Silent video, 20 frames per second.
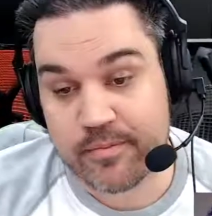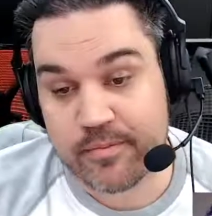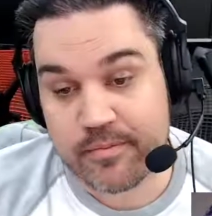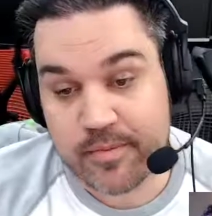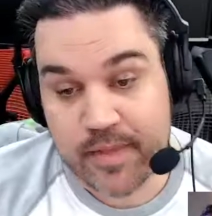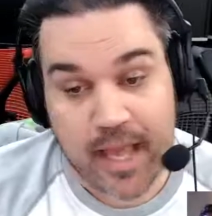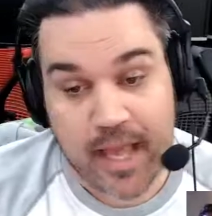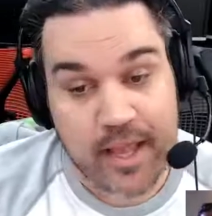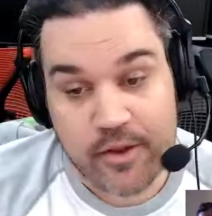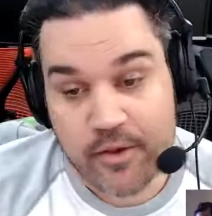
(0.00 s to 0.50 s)

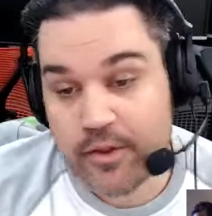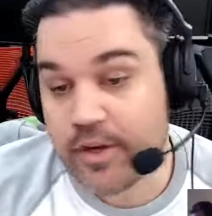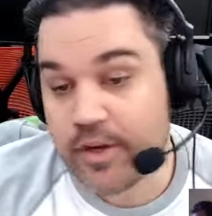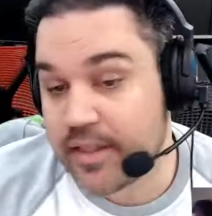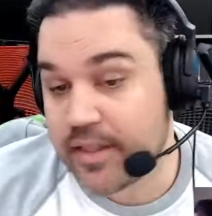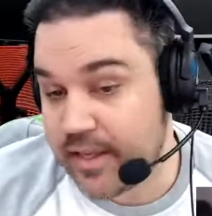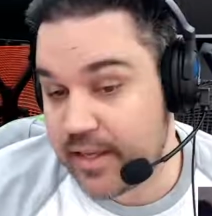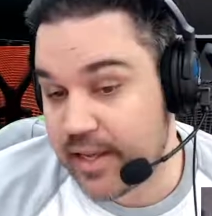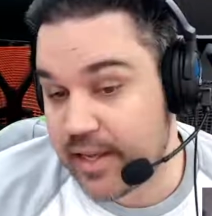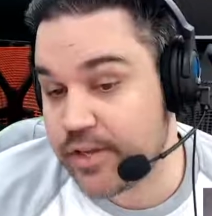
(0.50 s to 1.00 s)
Yeah, you look
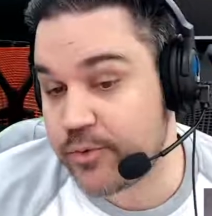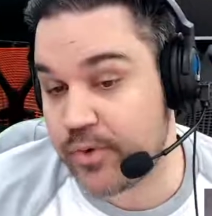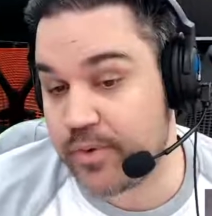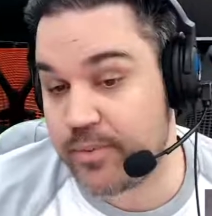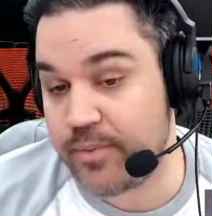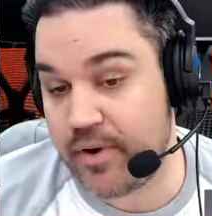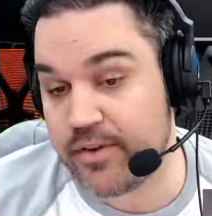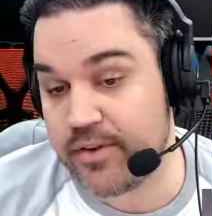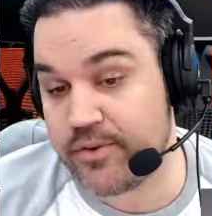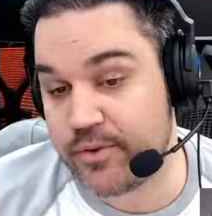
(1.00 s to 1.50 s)
at the Android
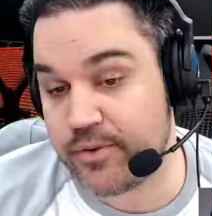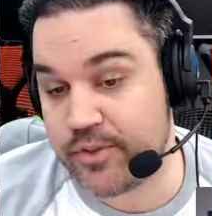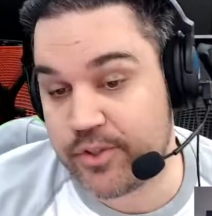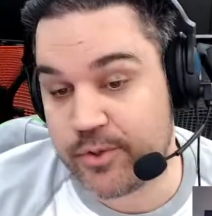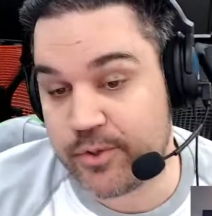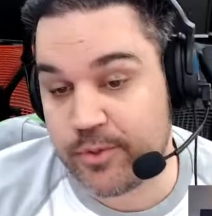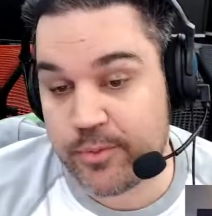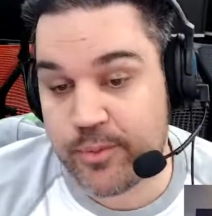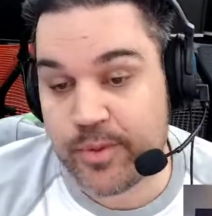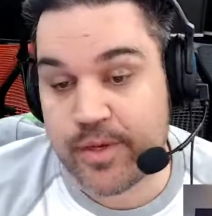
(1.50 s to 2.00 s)
browser on
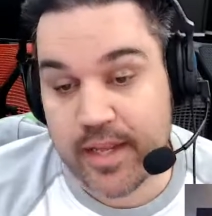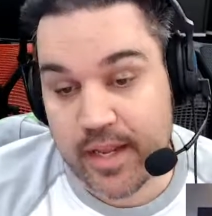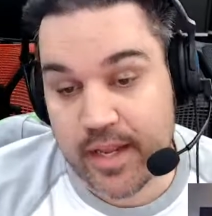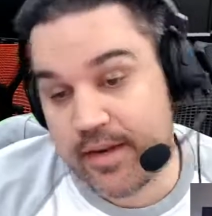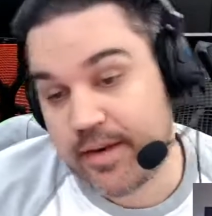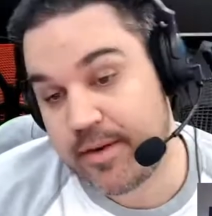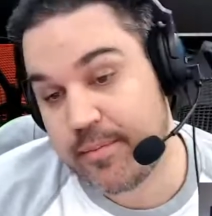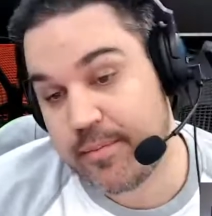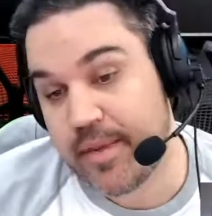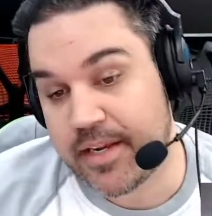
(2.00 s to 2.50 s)
2.3,
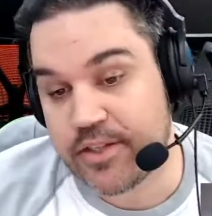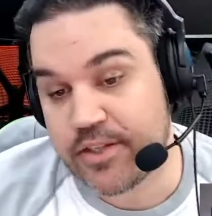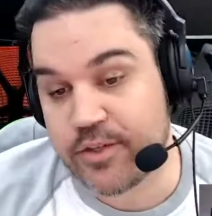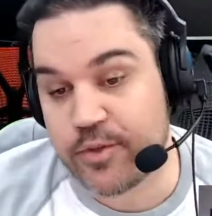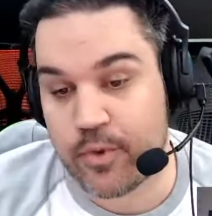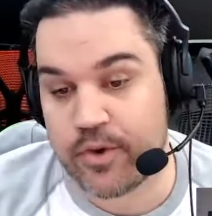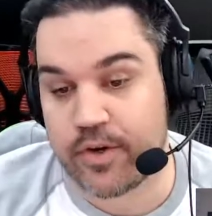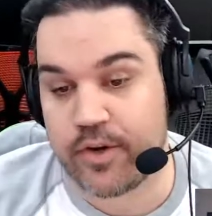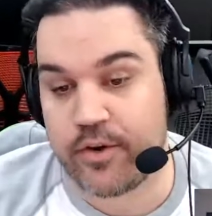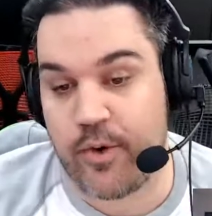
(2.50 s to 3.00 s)
and it makes you
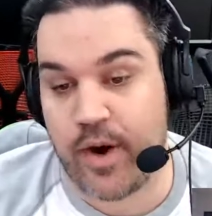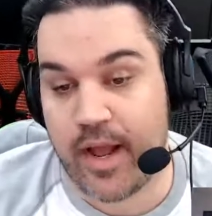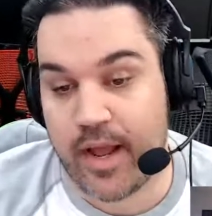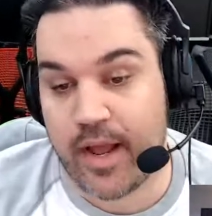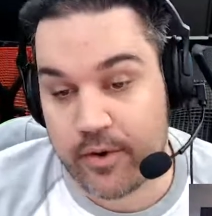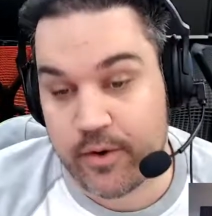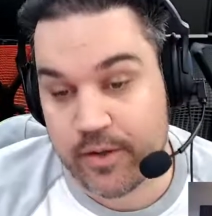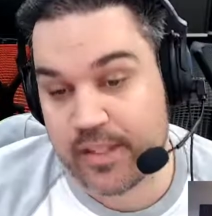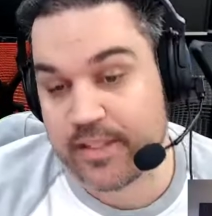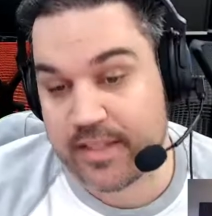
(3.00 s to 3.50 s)
want to cry,
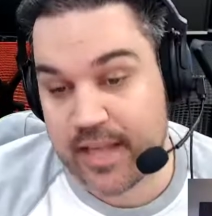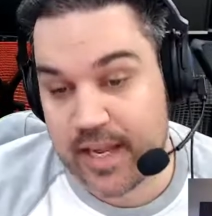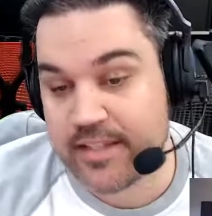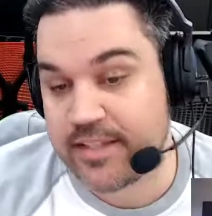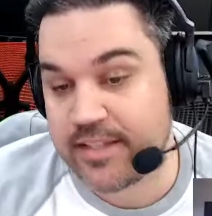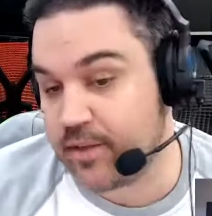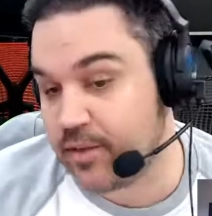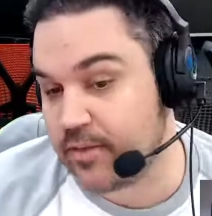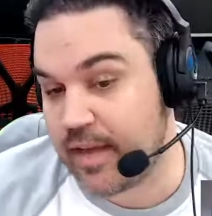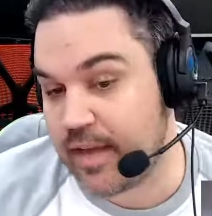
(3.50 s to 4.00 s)
or at least I
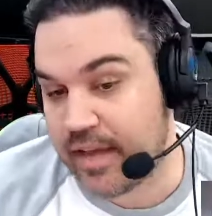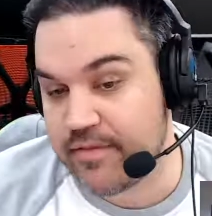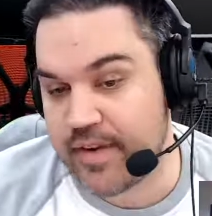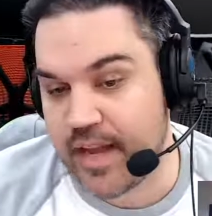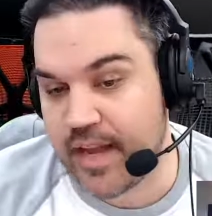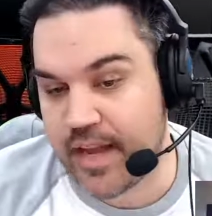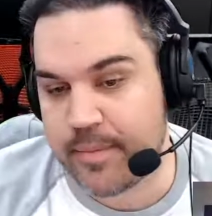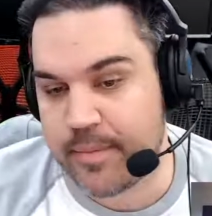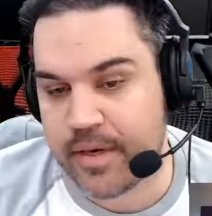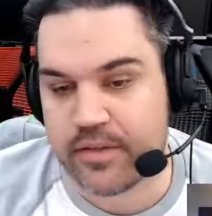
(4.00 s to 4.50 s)
still have
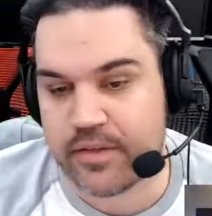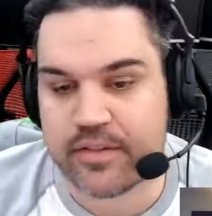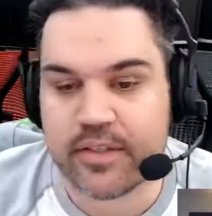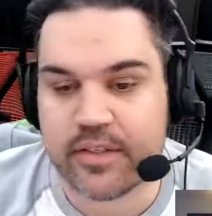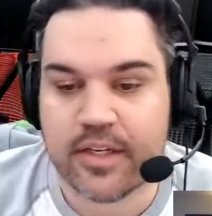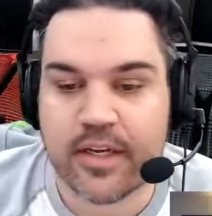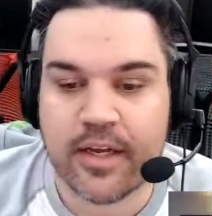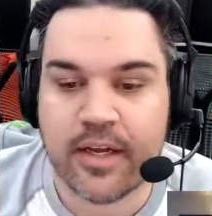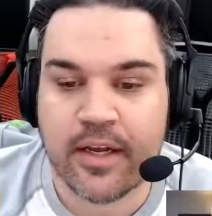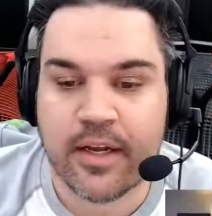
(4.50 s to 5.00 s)
nightmares.
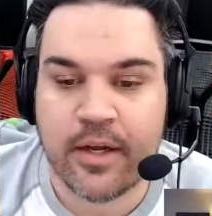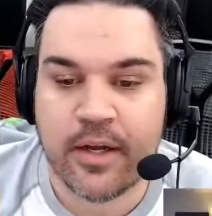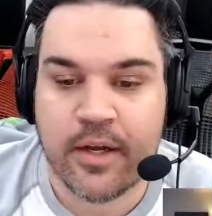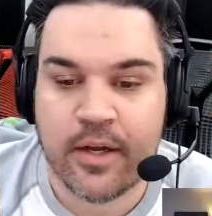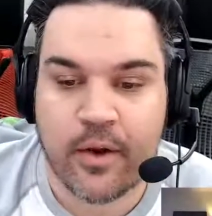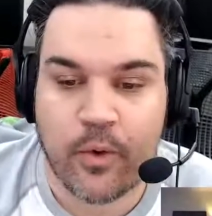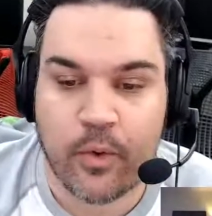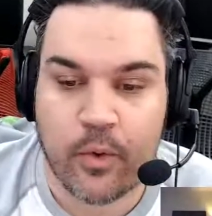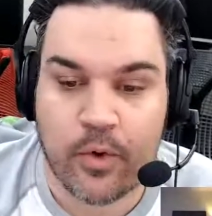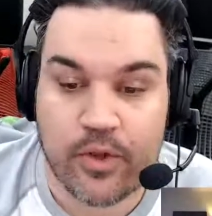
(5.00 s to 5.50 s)
Or